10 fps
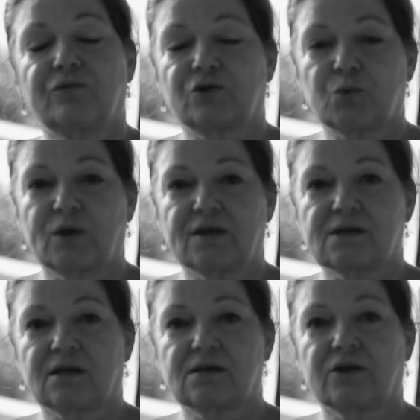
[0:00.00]
for
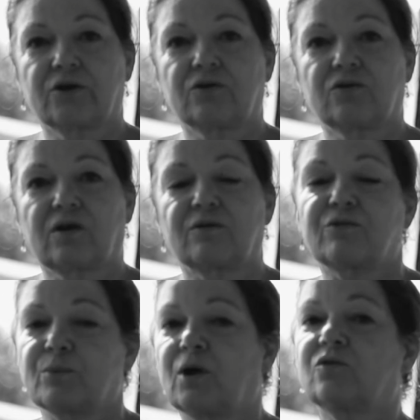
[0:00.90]
26 years, and
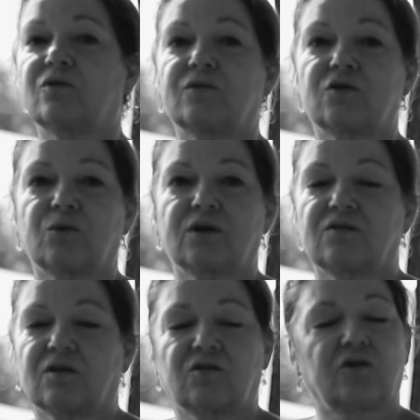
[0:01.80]
for most of the
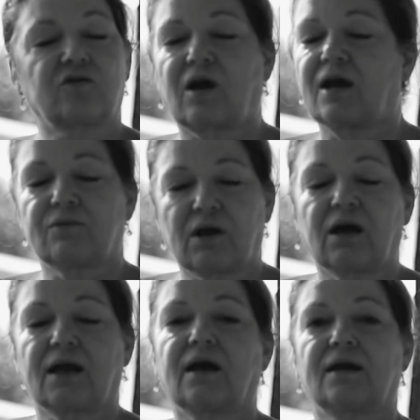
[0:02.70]
26 years I have not
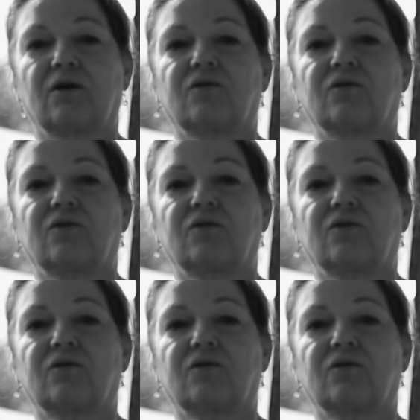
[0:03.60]
had health